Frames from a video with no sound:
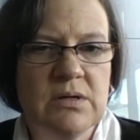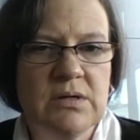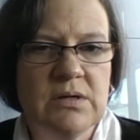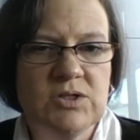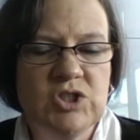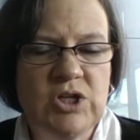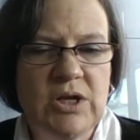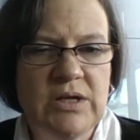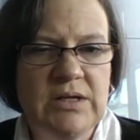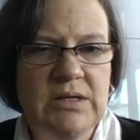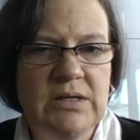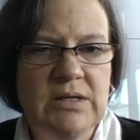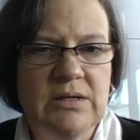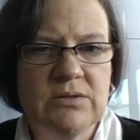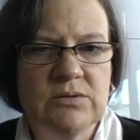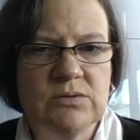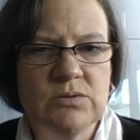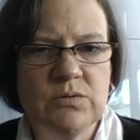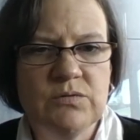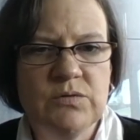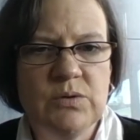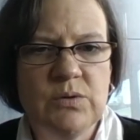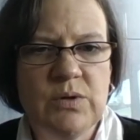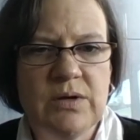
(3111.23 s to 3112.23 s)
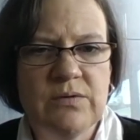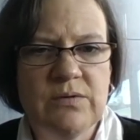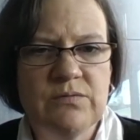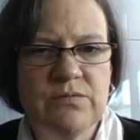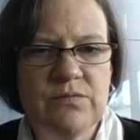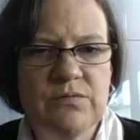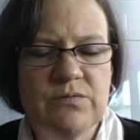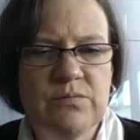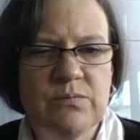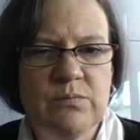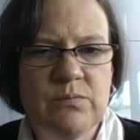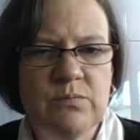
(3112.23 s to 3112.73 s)
Jenny, I don't know if you have
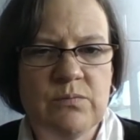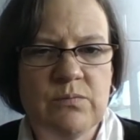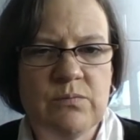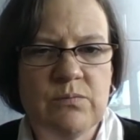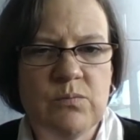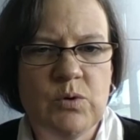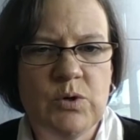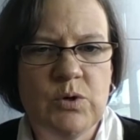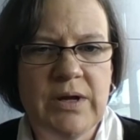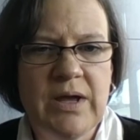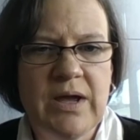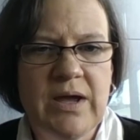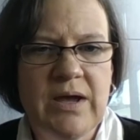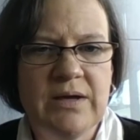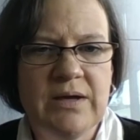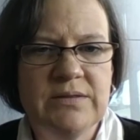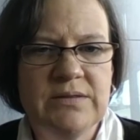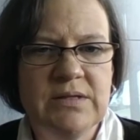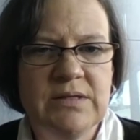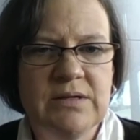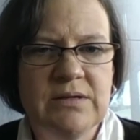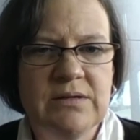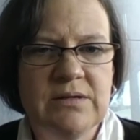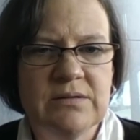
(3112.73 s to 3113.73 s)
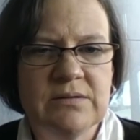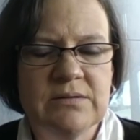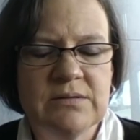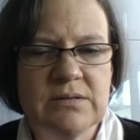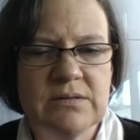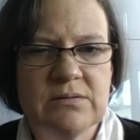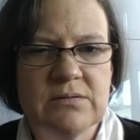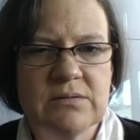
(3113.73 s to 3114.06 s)
more to add there,